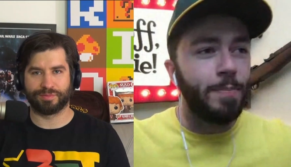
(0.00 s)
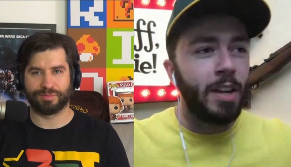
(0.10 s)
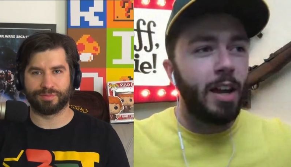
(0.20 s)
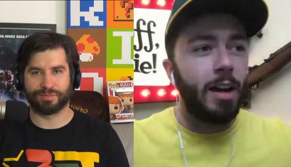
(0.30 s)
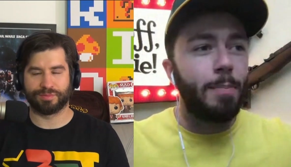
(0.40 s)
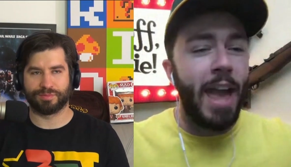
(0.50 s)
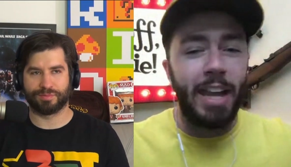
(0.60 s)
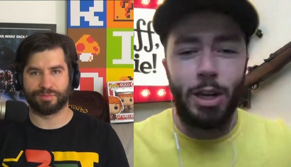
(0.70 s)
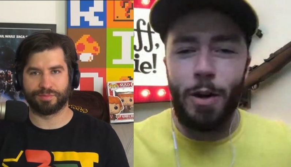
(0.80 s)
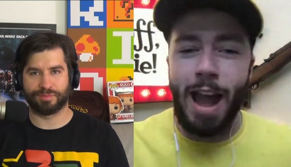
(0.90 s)
Speaker 1: to,
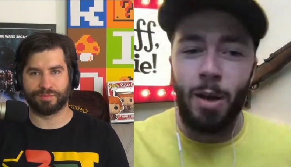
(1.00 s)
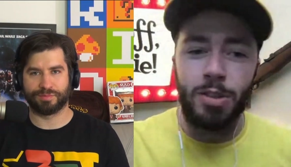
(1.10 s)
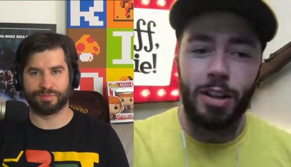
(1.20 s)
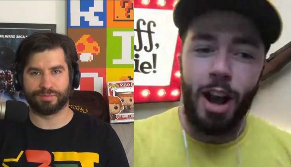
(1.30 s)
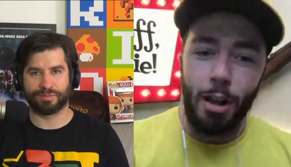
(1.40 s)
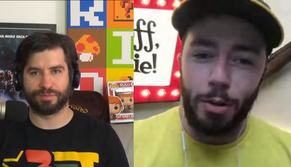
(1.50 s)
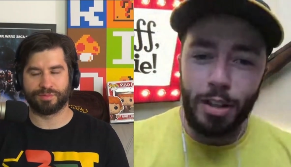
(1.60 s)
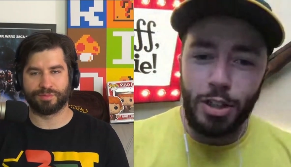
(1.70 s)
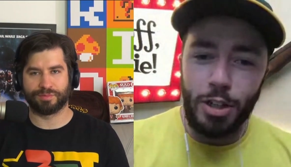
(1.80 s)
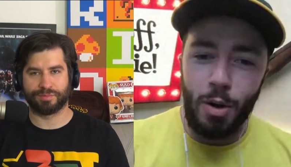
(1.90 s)
paint your house a
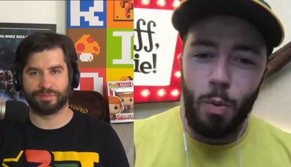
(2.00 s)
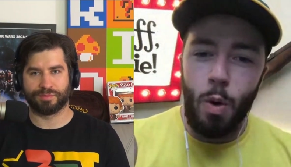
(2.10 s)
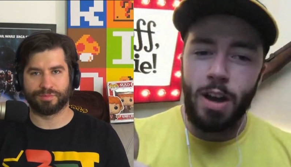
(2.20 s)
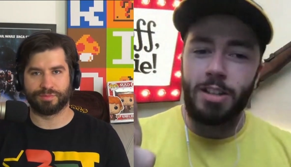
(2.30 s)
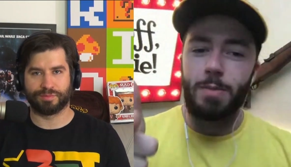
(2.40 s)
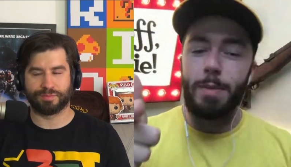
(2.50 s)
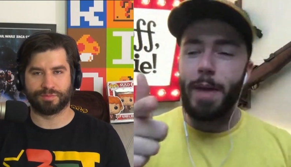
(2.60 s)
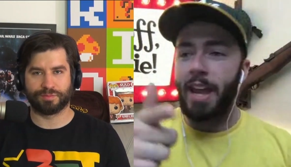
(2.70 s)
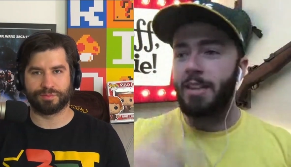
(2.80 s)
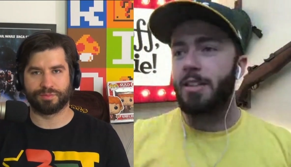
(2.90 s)
color that you don't want it to
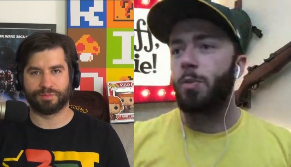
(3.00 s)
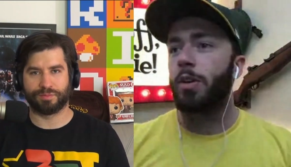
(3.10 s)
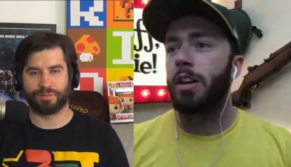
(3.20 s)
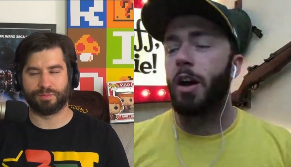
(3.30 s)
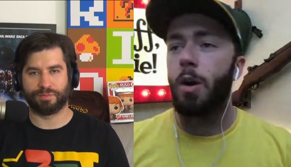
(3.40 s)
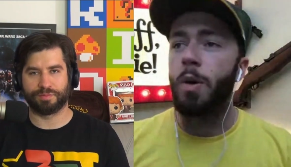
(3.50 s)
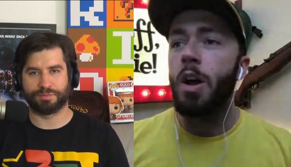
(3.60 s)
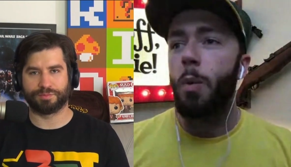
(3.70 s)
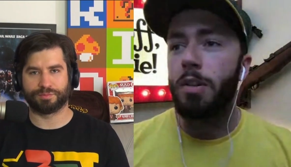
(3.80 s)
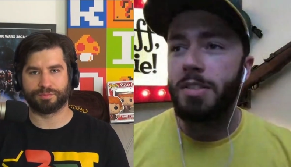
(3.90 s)
be painted. We're gonna,
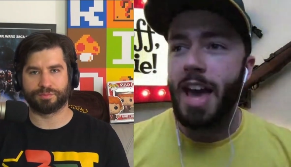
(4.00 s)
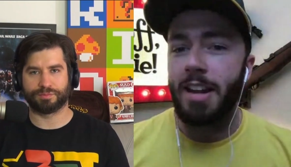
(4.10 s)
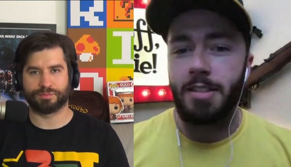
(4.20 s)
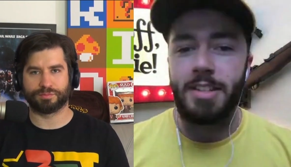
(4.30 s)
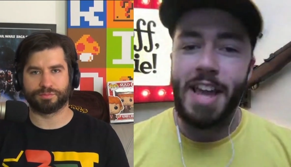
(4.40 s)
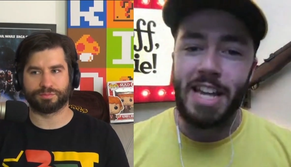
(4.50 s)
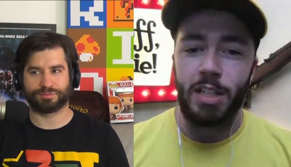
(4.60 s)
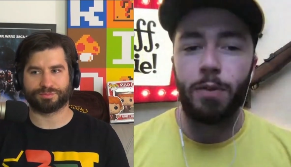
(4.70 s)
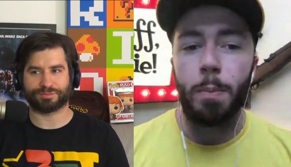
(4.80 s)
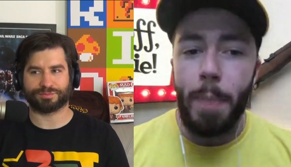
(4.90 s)
oh, what's that? It's a
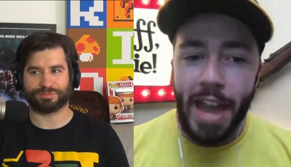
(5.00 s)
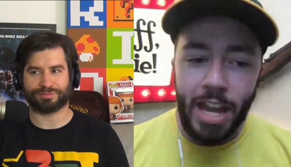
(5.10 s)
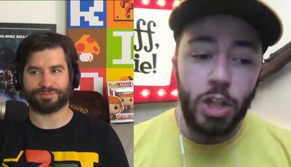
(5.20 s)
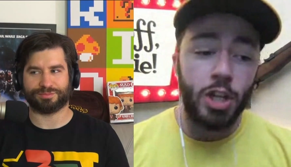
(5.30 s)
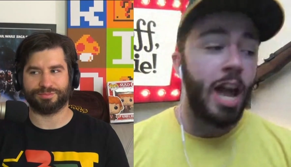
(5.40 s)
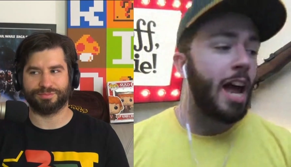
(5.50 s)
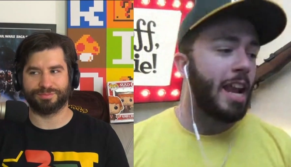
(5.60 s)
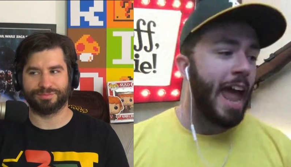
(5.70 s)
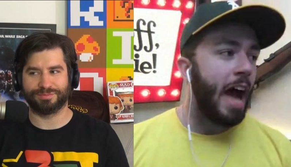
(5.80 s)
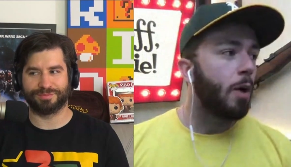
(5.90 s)
tasteful beige.
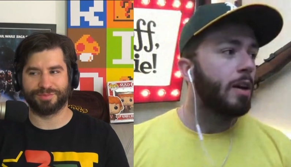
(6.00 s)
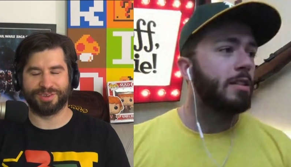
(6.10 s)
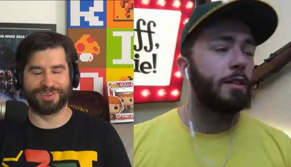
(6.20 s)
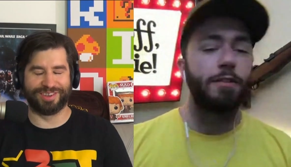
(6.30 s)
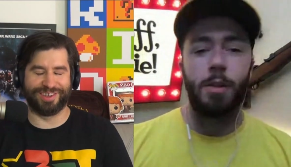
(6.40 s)
Now it's a